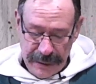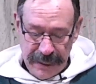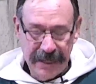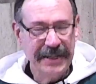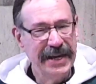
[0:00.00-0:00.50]

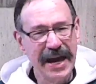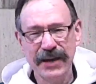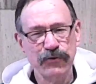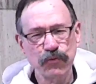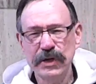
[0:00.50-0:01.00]
It can't
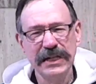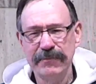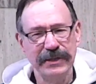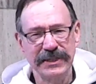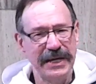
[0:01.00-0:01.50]
really be
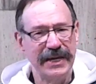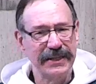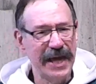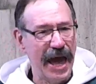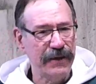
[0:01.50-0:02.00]
saying
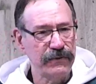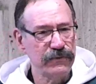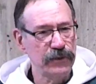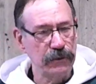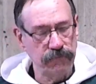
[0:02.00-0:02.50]
that,
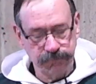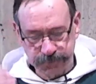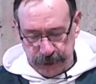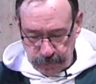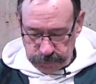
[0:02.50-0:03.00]
so
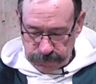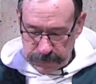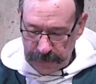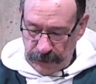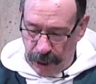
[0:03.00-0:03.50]

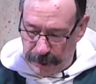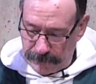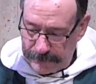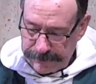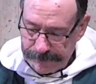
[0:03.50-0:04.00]
gone.
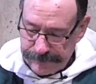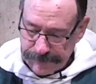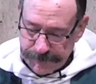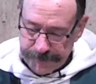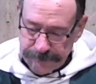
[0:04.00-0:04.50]

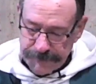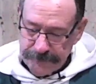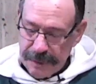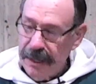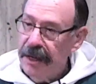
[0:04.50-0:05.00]

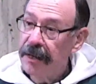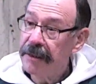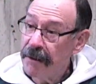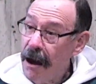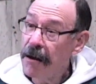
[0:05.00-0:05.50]
And
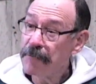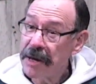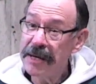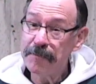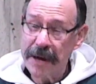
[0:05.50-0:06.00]
there are
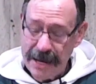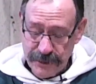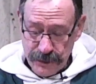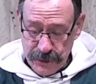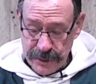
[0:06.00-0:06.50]
many
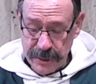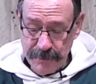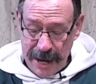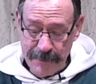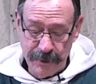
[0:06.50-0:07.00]
passages in the
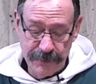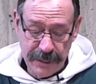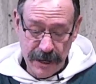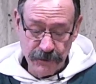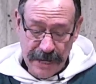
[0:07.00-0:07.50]
Bible that
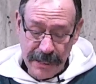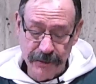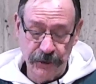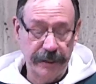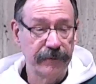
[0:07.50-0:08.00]
are
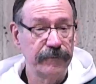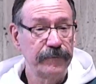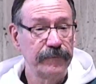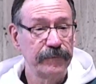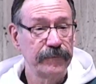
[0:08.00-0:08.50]
challenging.
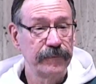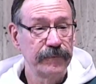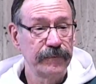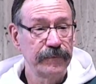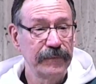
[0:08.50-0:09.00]

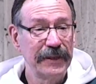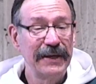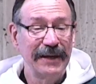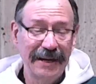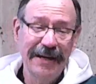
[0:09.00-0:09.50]

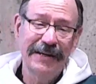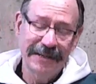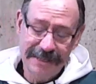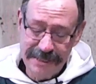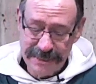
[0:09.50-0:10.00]
And
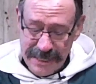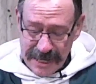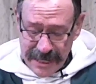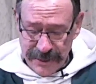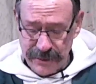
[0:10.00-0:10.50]
it is
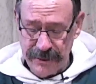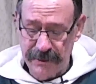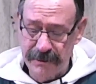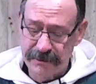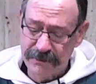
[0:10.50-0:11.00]

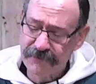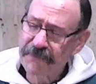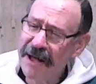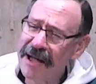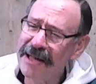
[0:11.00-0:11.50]
easier to
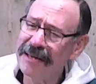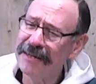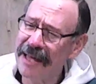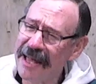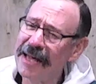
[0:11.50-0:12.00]
find
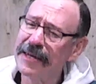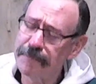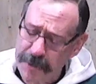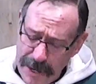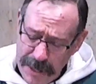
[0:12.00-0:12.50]
and
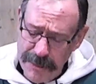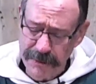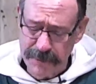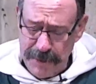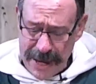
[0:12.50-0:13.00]
ponder
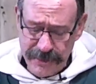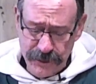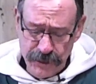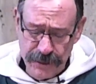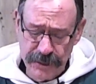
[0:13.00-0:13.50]
the
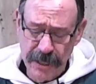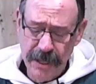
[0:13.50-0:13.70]
passages